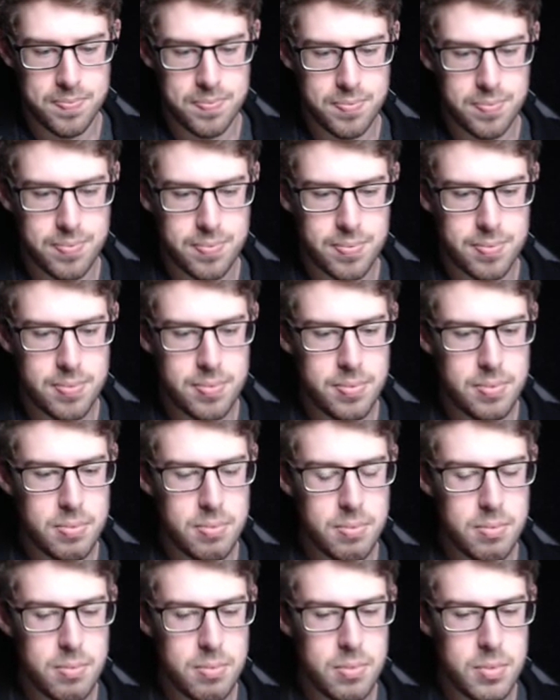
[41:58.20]

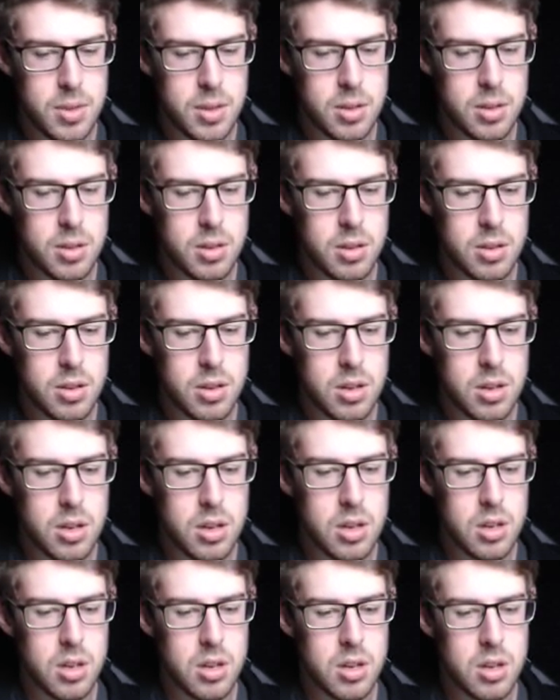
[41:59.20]

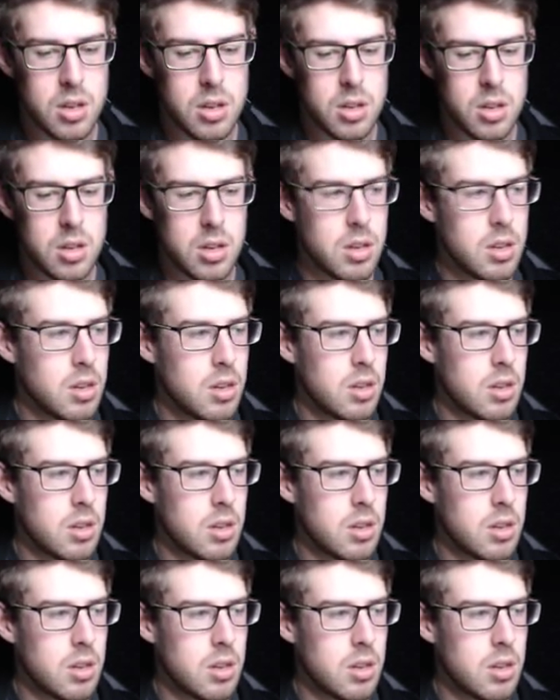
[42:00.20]
(no one is talking)